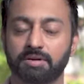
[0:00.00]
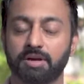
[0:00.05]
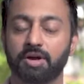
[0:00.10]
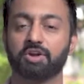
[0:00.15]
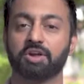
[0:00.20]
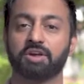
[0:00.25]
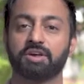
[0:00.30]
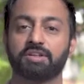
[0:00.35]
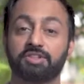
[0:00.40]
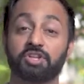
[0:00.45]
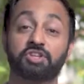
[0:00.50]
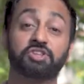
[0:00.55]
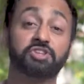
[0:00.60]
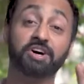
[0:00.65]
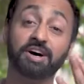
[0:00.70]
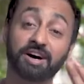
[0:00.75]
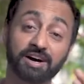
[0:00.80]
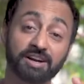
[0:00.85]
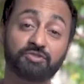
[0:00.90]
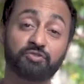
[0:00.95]
Okay. The
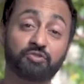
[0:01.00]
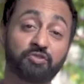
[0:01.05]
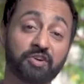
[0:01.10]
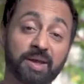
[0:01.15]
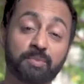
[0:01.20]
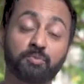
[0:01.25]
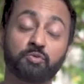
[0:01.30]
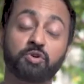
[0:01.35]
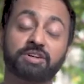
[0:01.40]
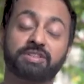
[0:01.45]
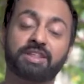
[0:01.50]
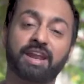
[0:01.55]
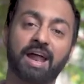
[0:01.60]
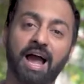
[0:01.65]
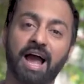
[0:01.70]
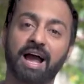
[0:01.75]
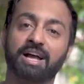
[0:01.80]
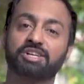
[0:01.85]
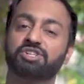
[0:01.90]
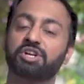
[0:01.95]
third framework that I
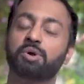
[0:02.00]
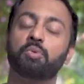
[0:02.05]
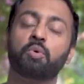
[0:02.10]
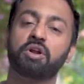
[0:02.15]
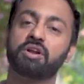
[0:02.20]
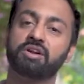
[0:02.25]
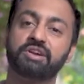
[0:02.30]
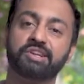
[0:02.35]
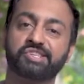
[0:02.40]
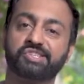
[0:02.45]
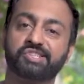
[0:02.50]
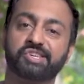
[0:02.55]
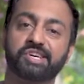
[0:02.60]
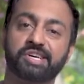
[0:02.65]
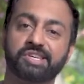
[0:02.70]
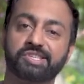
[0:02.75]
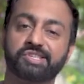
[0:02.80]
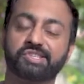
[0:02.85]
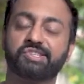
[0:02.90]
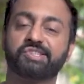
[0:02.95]
actually want to
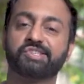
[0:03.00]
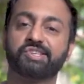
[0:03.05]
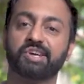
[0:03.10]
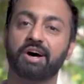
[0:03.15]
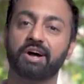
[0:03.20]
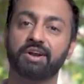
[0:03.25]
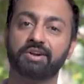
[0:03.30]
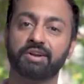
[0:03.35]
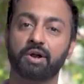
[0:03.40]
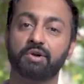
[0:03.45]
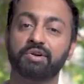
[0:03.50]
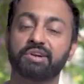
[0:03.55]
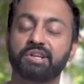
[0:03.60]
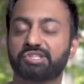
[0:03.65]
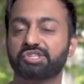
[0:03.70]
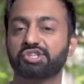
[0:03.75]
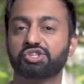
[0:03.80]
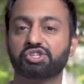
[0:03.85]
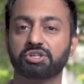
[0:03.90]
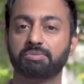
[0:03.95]
discuss around
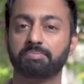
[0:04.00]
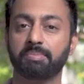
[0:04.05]
decision